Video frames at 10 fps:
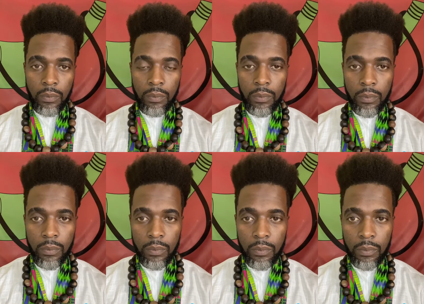
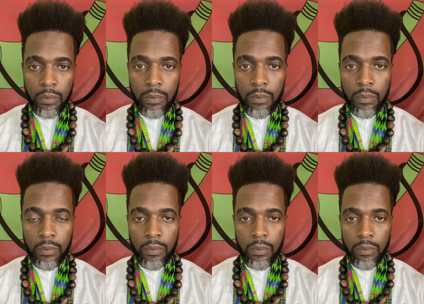
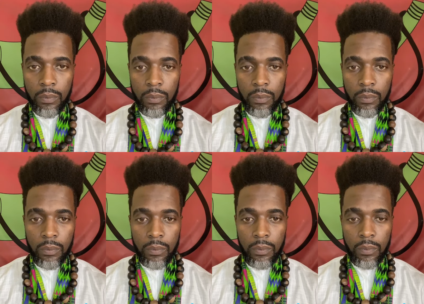
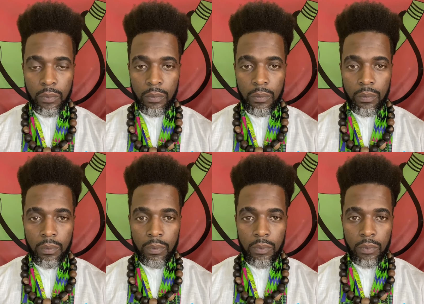
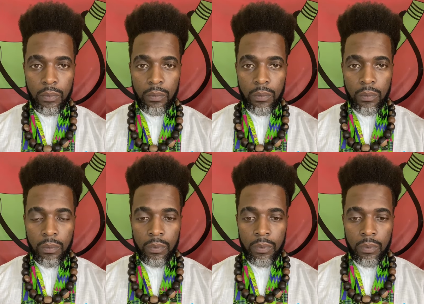
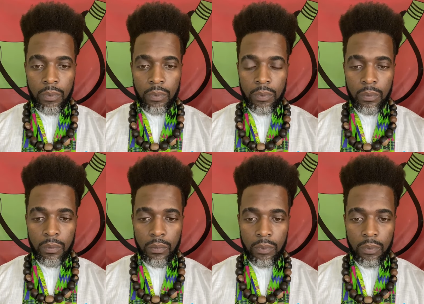
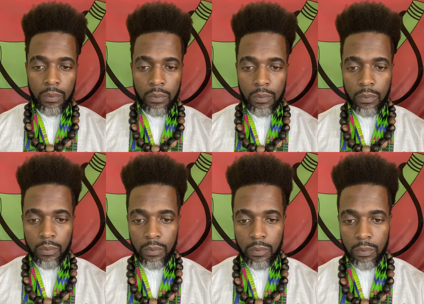
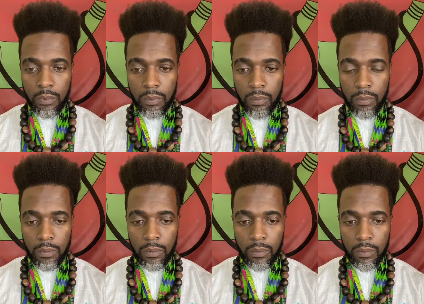
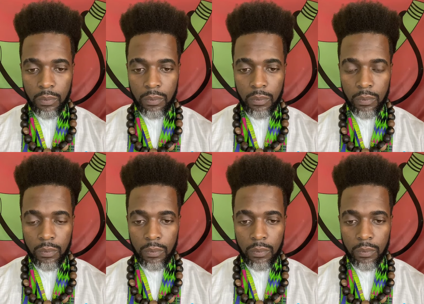Nobody speaks.